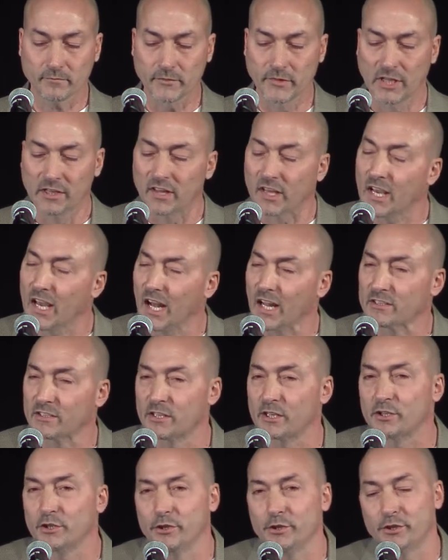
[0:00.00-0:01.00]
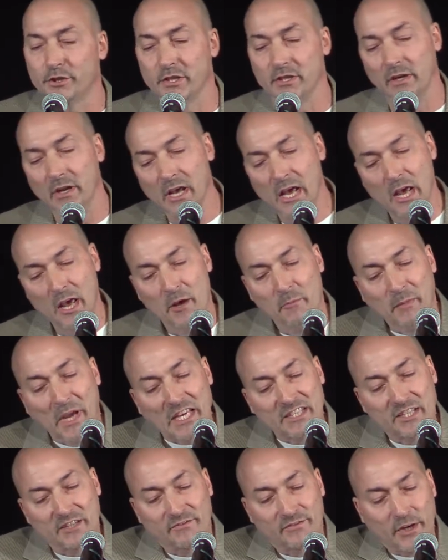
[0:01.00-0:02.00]
The Constitution
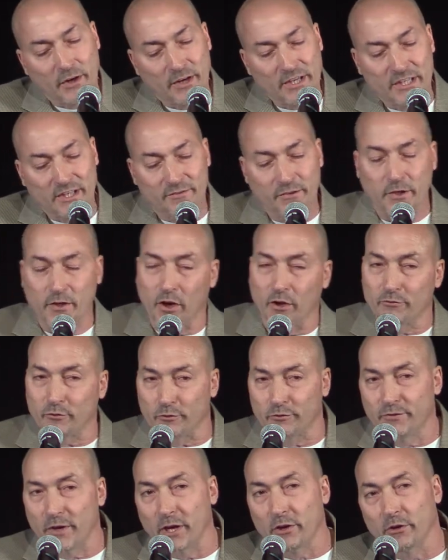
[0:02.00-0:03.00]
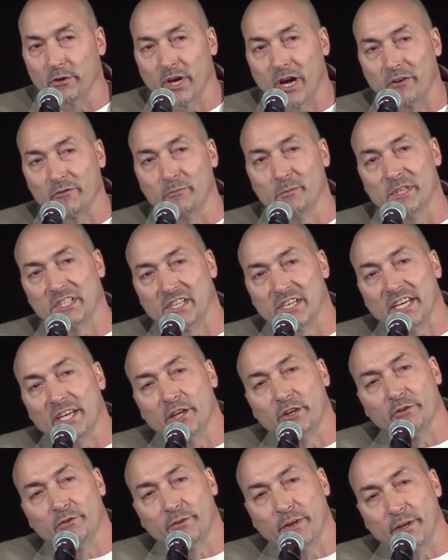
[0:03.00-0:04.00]
makes it very difficult for federal government to
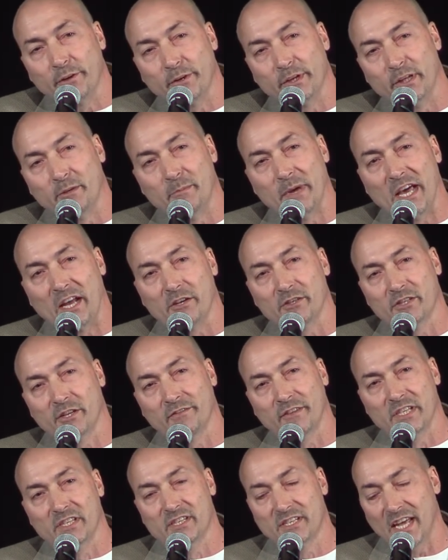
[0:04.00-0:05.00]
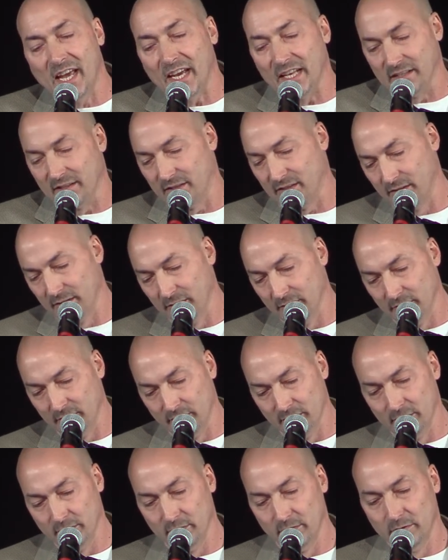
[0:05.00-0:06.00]
interfere in the matters of the states
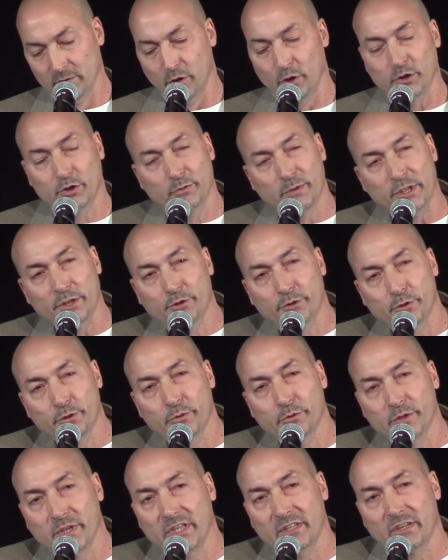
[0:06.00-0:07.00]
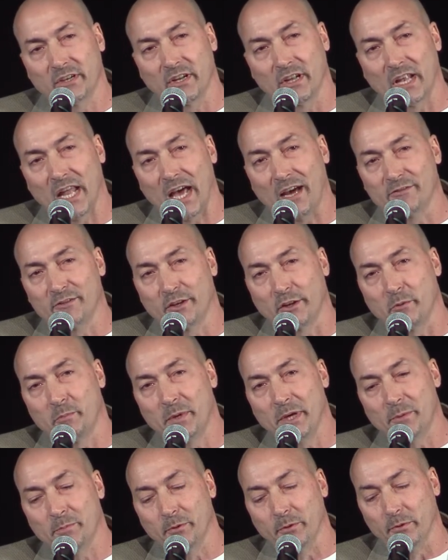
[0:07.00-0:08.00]
or to intrude into the lives of the
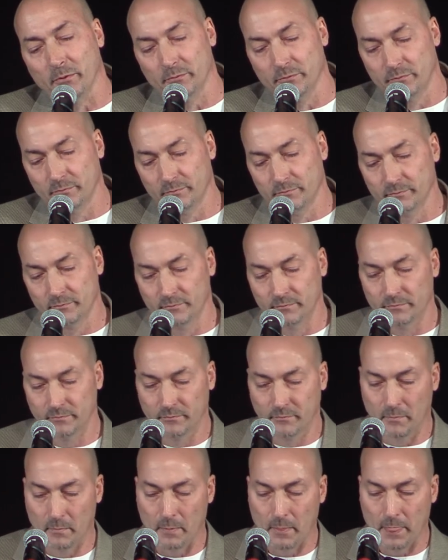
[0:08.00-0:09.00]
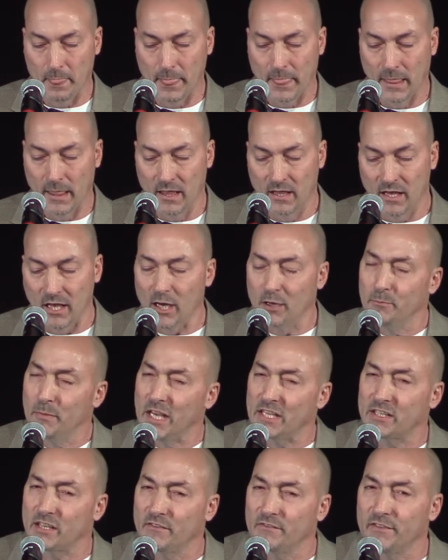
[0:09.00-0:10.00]
people. And it
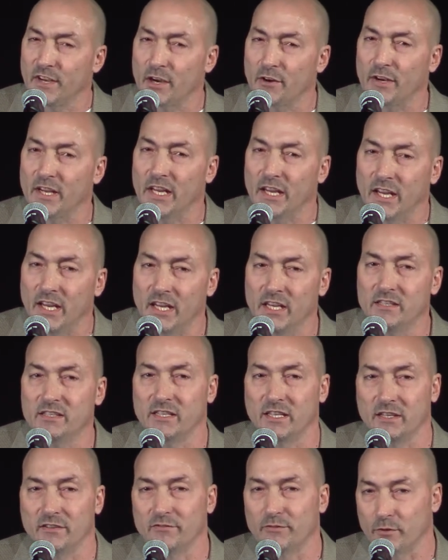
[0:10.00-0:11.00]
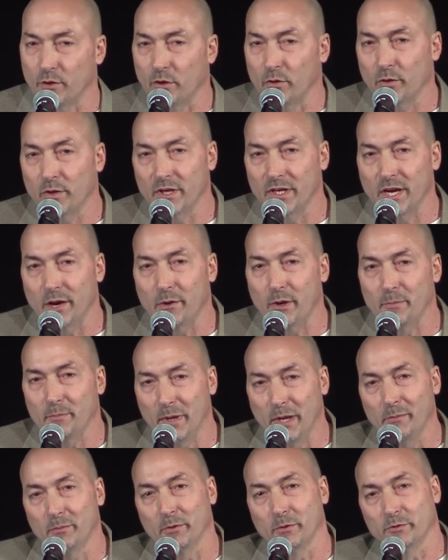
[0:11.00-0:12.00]
makes it very easy for ordinary
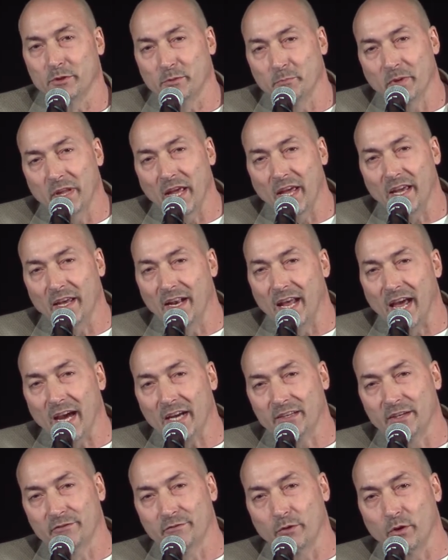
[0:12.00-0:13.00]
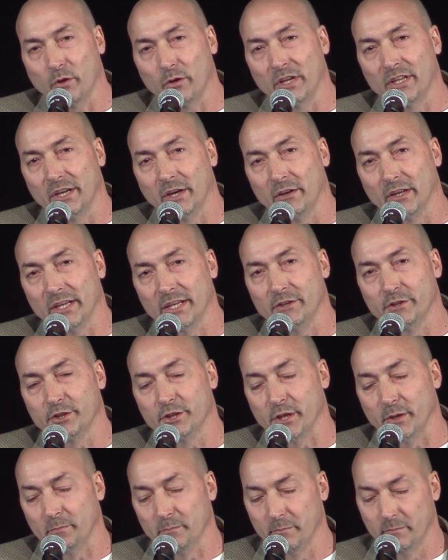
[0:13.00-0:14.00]
people to play an active role in their leadership.